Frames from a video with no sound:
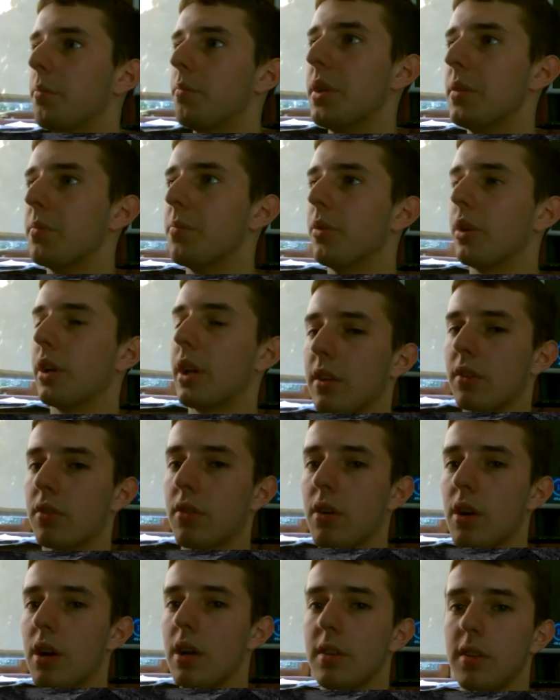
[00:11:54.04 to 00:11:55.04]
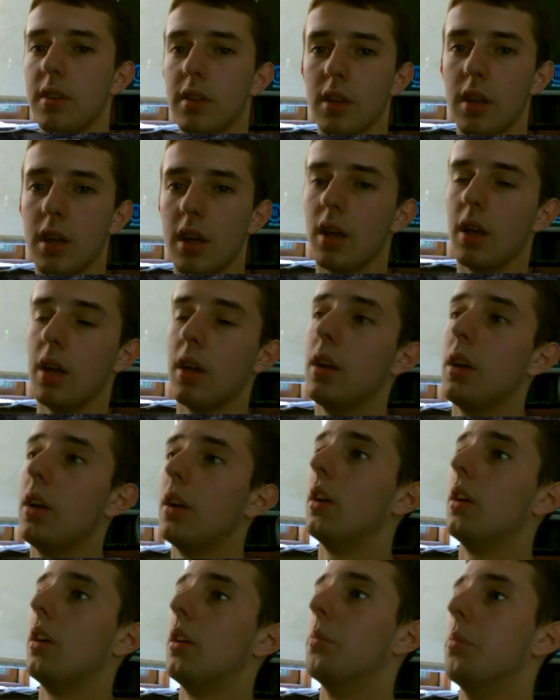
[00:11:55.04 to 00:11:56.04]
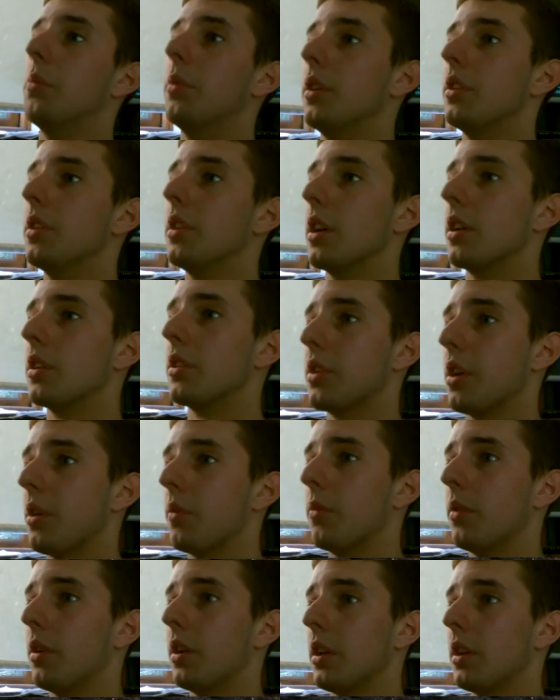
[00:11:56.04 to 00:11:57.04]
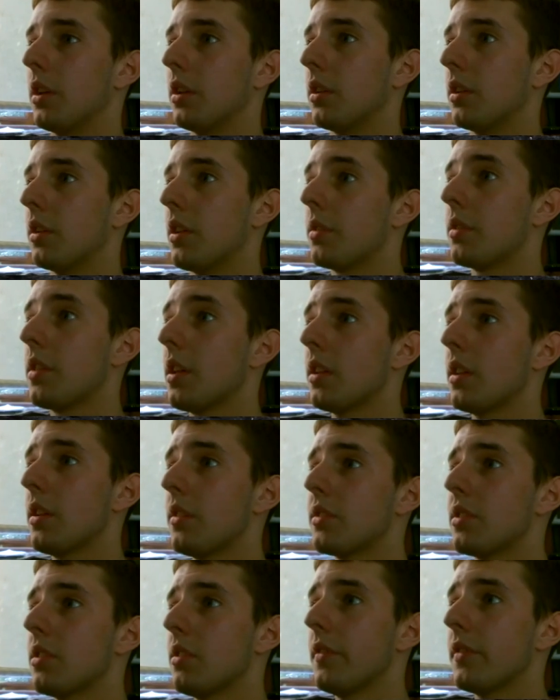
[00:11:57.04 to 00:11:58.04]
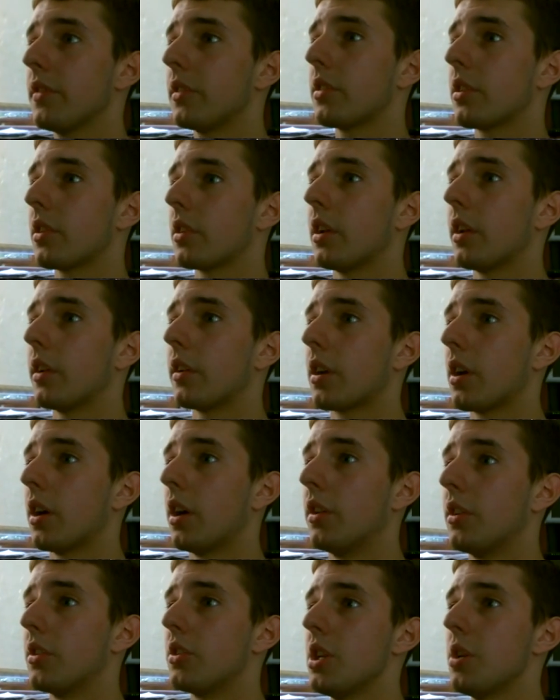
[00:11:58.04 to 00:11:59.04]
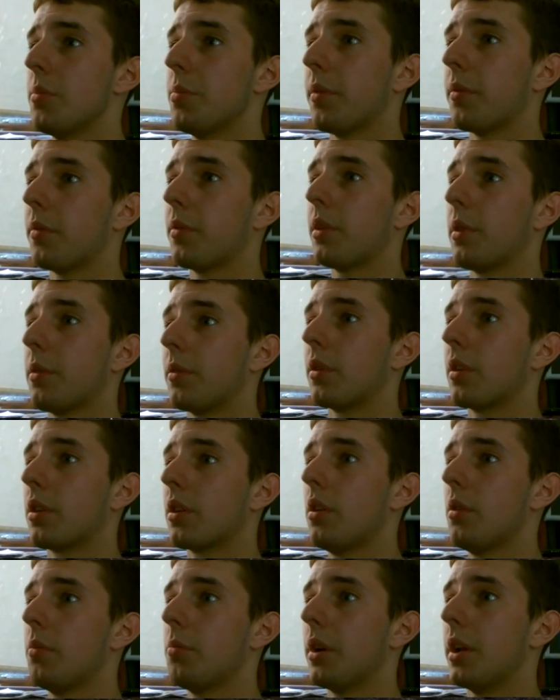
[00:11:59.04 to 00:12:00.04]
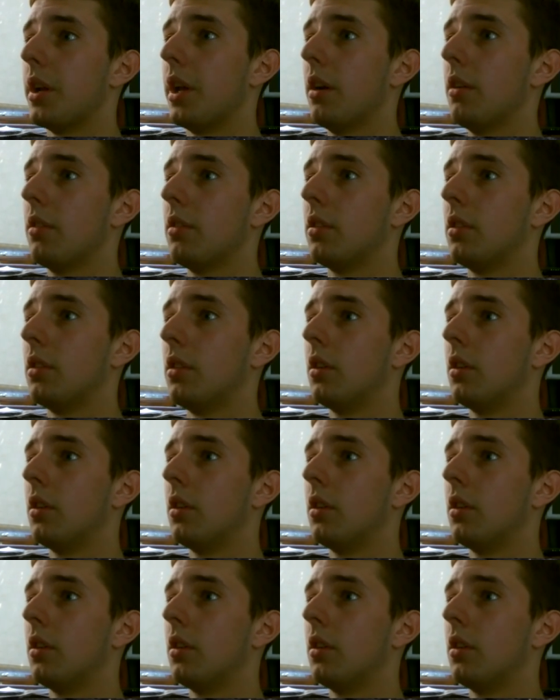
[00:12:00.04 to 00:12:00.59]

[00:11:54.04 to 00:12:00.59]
Beast Boy gets crazy there. But yeah, generally they still haven't taken out the guy on the Jeep. I thought they would have got him by now.